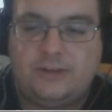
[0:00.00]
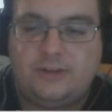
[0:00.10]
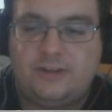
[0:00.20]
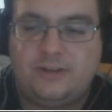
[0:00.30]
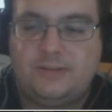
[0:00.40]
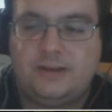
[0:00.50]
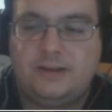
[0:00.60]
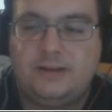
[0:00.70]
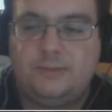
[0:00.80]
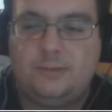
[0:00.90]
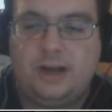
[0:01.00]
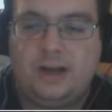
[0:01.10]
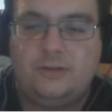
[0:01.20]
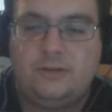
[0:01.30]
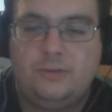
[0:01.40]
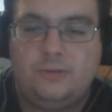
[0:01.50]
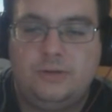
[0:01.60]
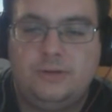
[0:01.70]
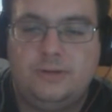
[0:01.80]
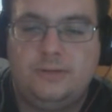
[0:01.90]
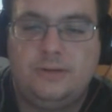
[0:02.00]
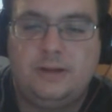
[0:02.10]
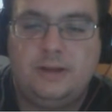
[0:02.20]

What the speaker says: for the best. Pretty hard to do.